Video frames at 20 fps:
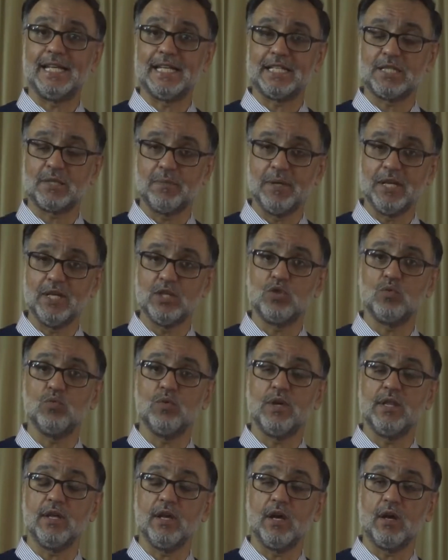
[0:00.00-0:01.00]
expense
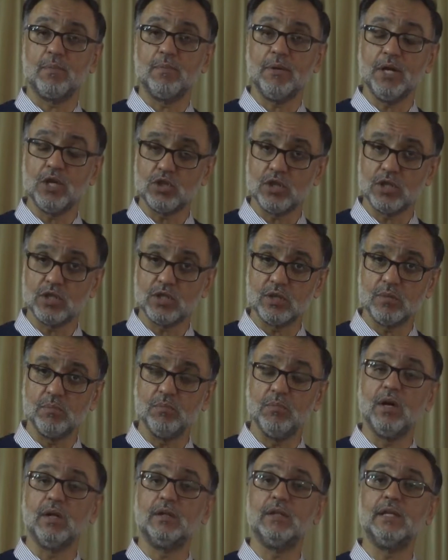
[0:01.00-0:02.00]
when they are purchased,
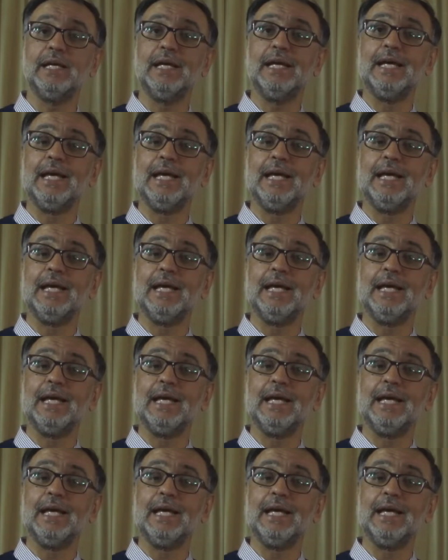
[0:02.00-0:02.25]
but